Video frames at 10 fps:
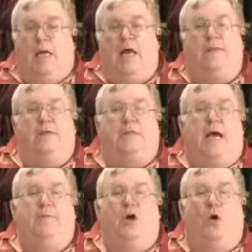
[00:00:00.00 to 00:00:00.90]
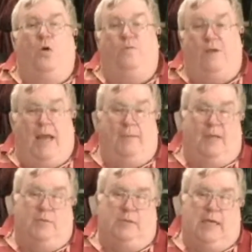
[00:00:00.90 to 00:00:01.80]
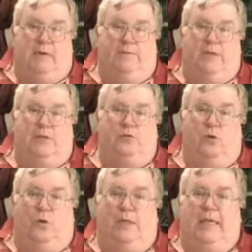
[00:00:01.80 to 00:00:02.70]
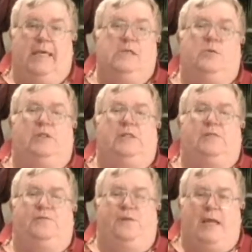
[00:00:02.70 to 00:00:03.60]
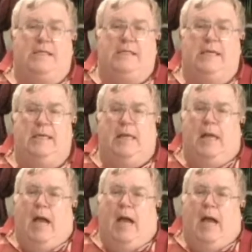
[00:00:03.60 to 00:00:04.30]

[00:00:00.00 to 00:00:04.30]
Another time the whole family was out of control. The kids were just frenzied.